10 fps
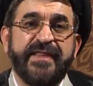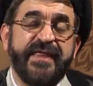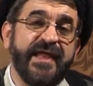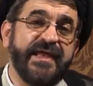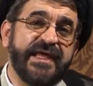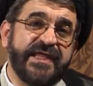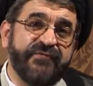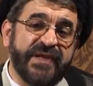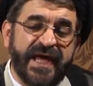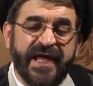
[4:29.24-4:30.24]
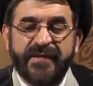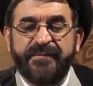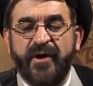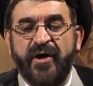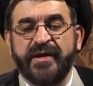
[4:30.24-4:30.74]
then it will
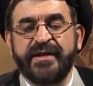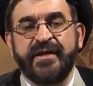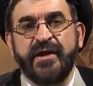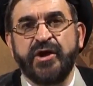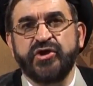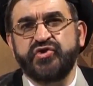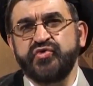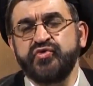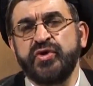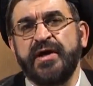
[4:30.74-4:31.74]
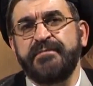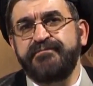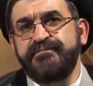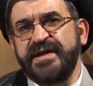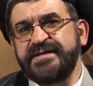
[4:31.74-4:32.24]
help us to
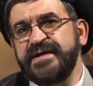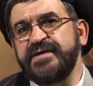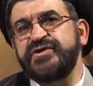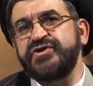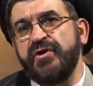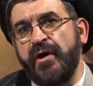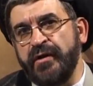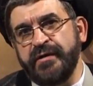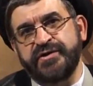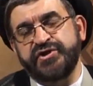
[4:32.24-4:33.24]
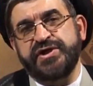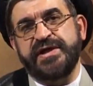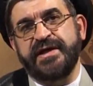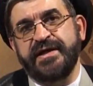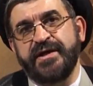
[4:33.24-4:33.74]
better
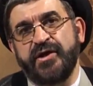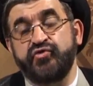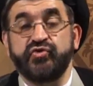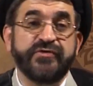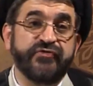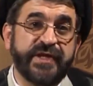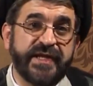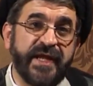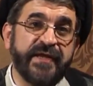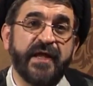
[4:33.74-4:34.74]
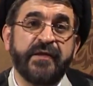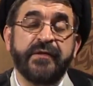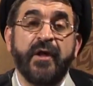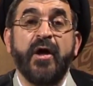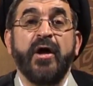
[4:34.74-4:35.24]
theology, to understand
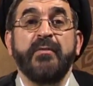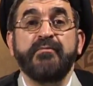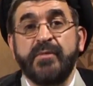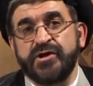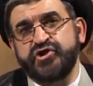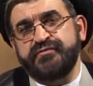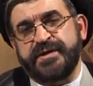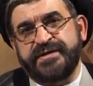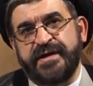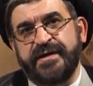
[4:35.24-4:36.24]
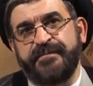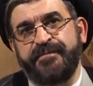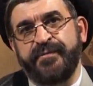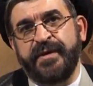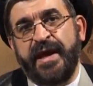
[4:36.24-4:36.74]
Allah much better,
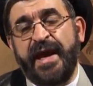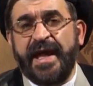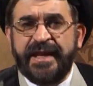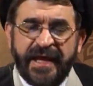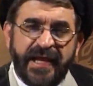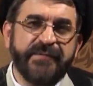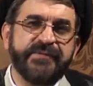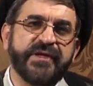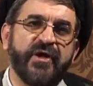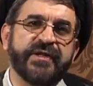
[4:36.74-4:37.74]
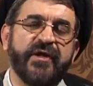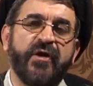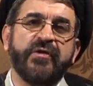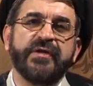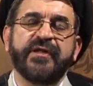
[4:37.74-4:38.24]
and helps us
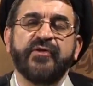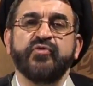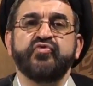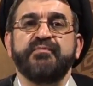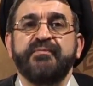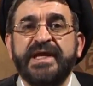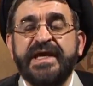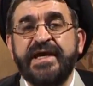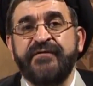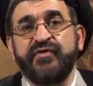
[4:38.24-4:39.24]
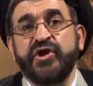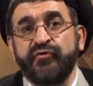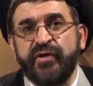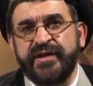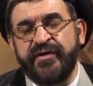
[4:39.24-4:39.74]
also to believe
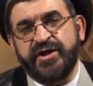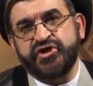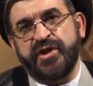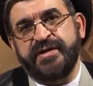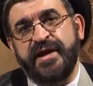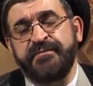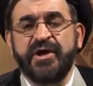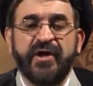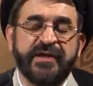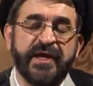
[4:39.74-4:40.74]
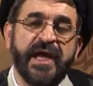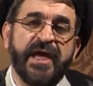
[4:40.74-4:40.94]
in resurrection day, because